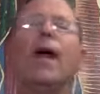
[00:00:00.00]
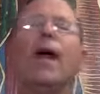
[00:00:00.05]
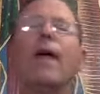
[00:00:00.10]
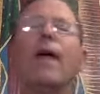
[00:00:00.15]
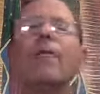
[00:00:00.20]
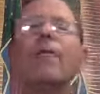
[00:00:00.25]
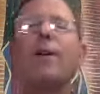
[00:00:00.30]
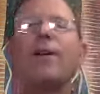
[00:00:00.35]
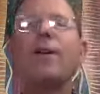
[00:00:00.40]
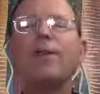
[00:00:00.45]

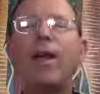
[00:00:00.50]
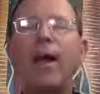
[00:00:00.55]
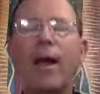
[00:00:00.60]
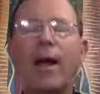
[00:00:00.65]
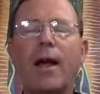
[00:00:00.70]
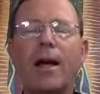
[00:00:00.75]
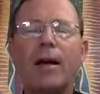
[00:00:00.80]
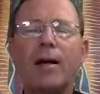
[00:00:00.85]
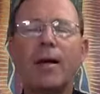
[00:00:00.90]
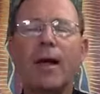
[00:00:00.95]
every
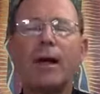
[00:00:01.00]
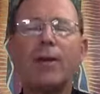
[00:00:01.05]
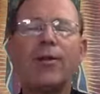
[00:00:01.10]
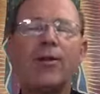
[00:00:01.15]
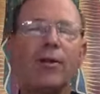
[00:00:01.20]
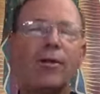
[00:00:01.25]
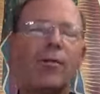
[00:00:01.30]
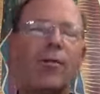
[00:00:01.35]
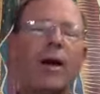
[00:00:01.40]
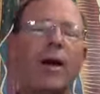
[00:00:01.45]
day,
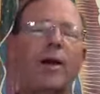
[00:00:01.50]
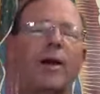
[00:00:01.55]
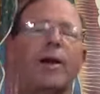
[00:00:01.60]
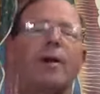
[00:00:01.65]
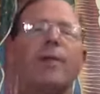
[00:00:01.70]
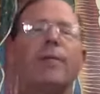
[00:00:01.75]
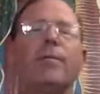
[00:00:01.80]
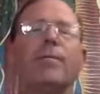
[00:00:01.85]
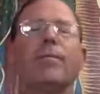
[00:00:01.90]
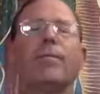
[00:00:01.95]
and you're
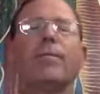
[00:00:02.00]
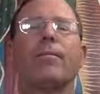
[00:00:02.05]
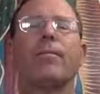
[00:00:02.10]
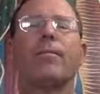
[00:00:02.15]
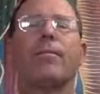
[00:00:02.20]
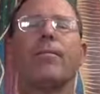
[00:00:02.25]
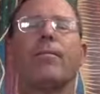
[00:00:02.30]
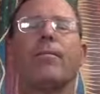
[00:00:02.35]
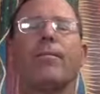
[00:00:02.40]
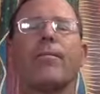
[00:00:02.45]
invited,
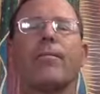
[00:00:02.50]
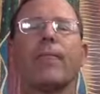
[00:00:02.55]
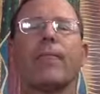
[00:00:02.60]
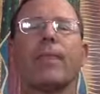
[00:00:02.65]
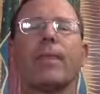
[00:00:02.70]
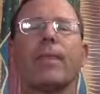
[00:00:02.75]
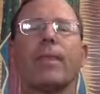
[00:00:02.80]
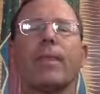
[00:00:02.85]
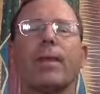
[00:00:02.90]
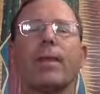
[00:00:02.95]

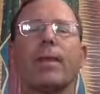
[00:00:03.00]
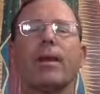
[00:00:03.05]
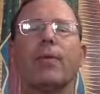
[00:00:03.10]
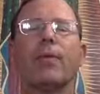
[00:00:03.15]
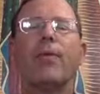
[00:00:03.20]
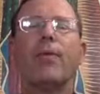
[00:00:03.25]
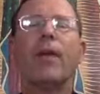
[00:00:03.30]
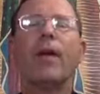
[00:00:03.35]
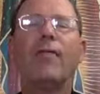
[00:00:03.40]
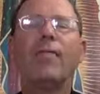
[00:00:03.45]

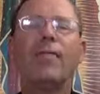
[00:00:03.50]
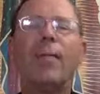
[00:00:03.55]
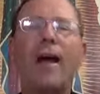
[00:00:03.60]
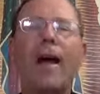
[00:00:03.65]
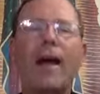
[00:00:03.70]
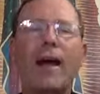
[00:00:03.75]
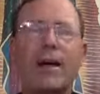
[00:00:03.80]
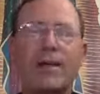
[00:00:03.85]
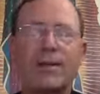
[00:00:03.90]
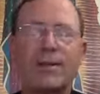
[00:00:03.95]
we have
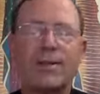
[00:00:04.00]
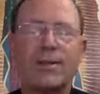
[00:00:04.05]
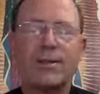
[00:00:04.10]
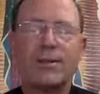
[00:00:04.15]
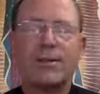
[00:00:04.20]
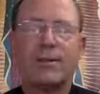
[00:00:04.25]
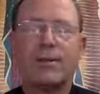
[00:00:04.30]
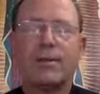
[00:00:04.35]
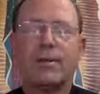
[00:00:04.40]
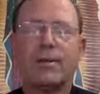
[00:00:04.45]

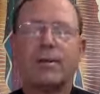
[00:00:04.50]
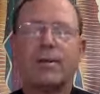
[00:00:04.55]
Mass